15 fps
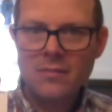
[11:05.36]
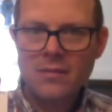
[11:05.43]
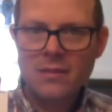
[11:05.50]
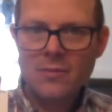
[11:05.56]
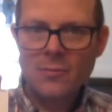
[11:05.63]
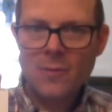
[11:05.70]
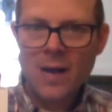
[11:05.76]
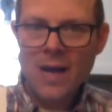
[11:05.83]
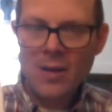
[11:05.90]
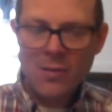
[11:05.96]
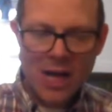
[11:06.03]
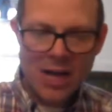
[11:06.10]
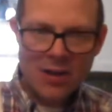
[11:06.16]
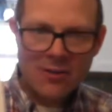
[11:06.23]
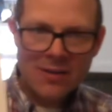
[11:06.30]
Wow,
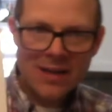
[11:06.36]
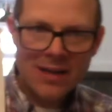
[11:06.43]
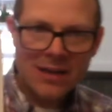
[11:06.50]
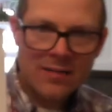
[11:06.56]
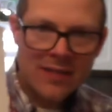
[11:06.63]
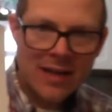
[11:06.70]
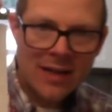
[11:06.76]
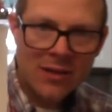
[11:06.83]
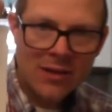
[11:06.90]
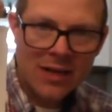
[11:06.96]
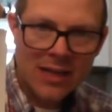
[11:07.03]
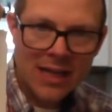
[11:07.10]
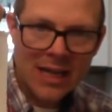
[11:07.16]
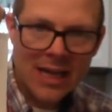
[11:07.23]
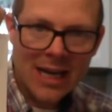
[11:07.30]
I already love that. Look at that.